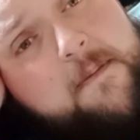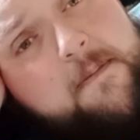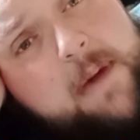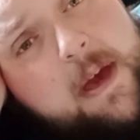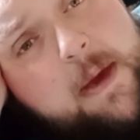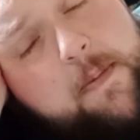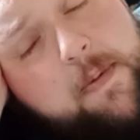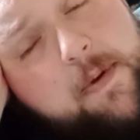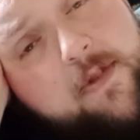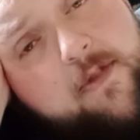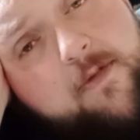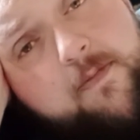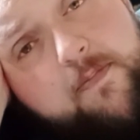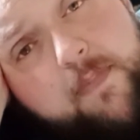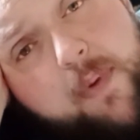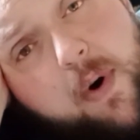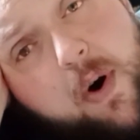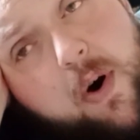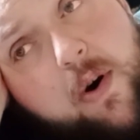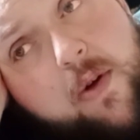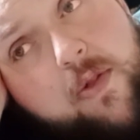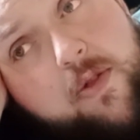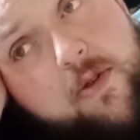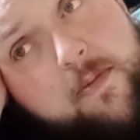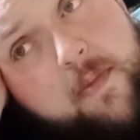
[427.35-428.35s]
People have
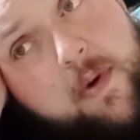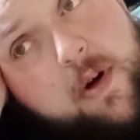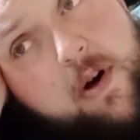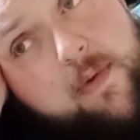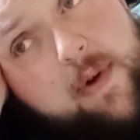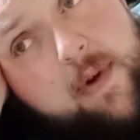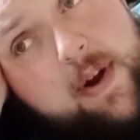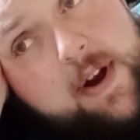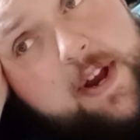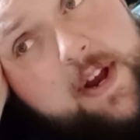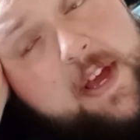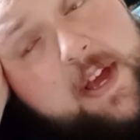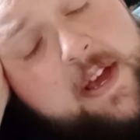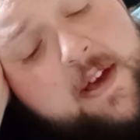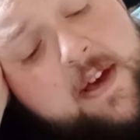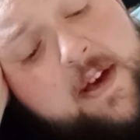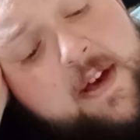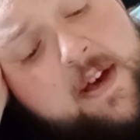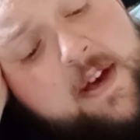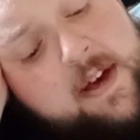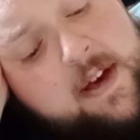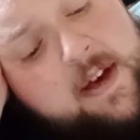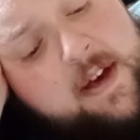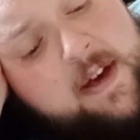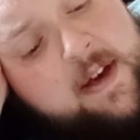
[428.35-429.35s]
bought them already,
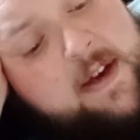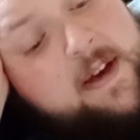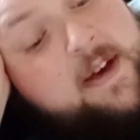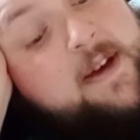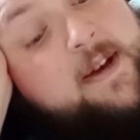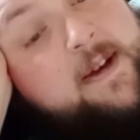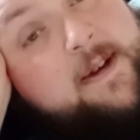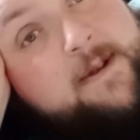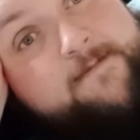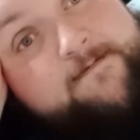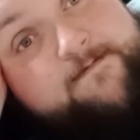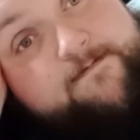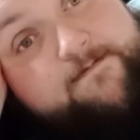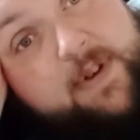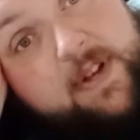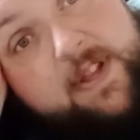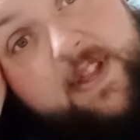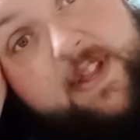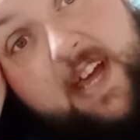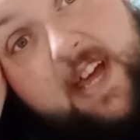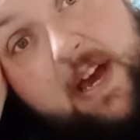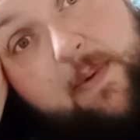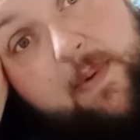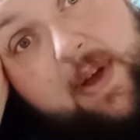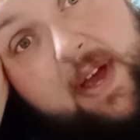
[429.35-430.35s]

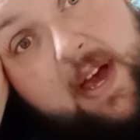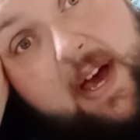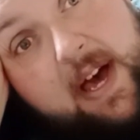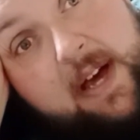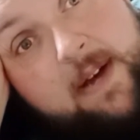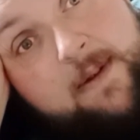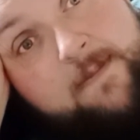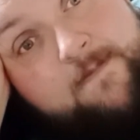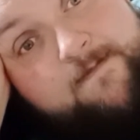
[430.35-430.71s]
but there we are.